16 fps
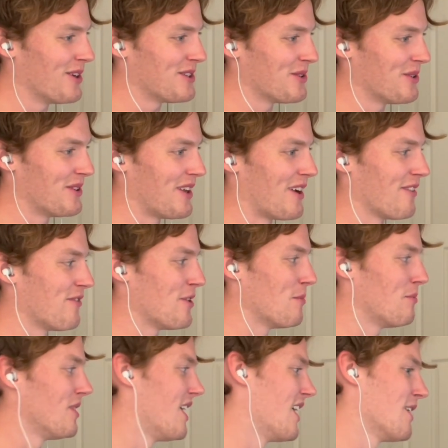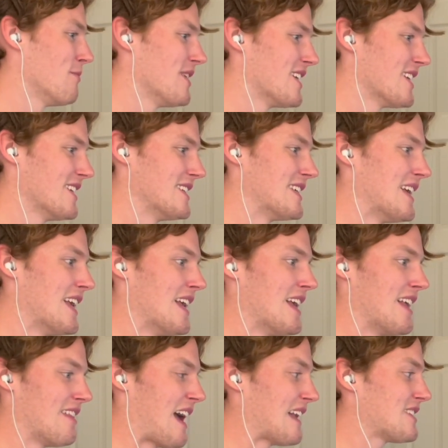into an interview blind because
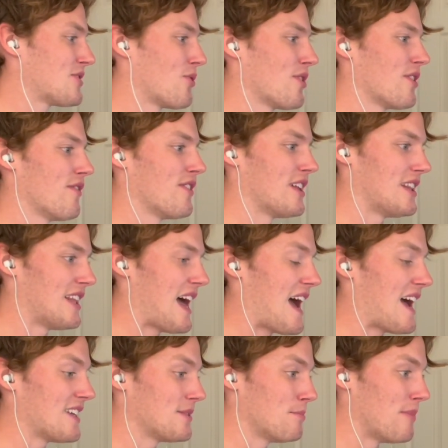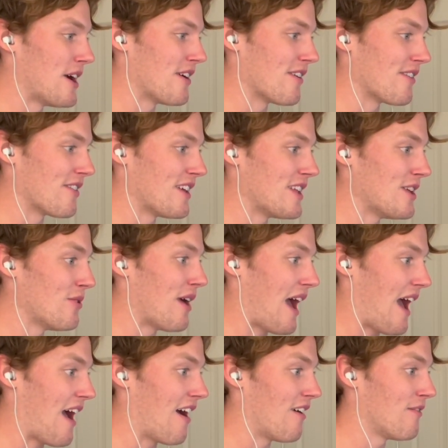that's sort of the last barrier that you
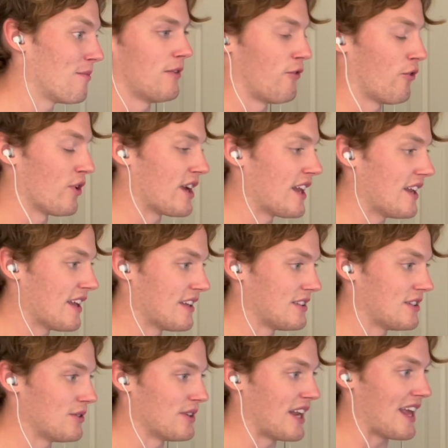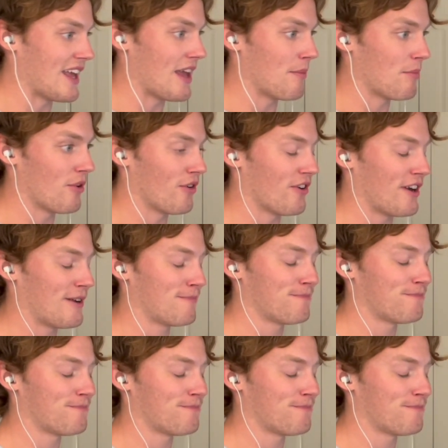have before getting into an AA program.